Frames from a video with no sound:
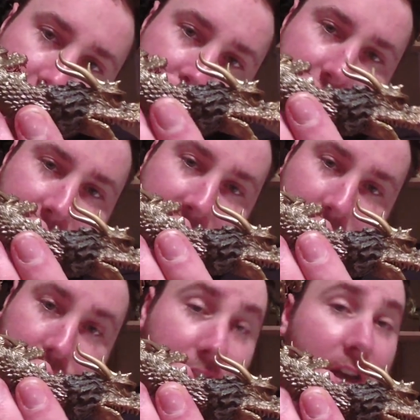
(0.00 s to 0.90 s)
is
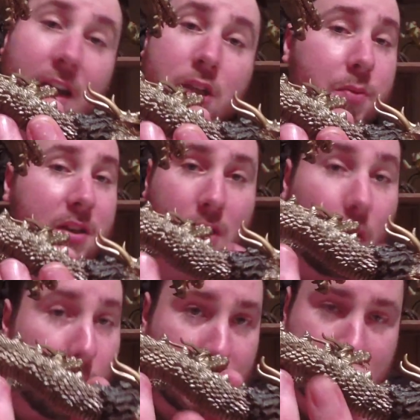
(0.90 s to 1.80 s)
insane, just like X Plus
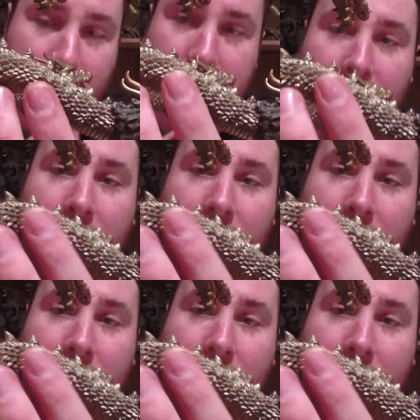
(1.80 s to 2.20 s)
always does.